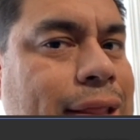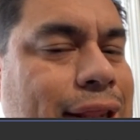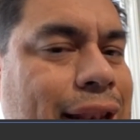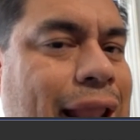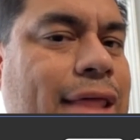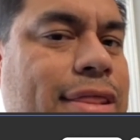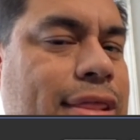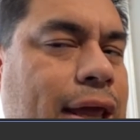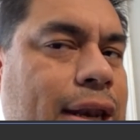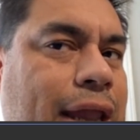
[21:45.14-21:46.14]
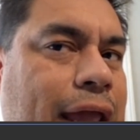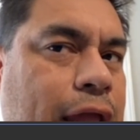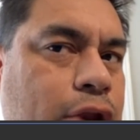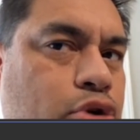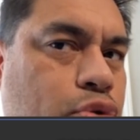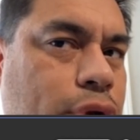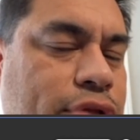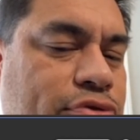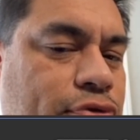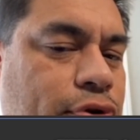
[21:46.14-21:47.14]
It's less than
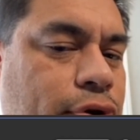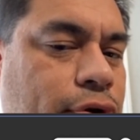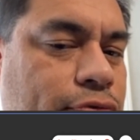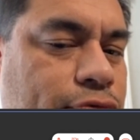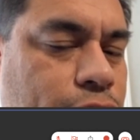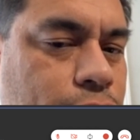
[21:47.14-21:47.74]
interest for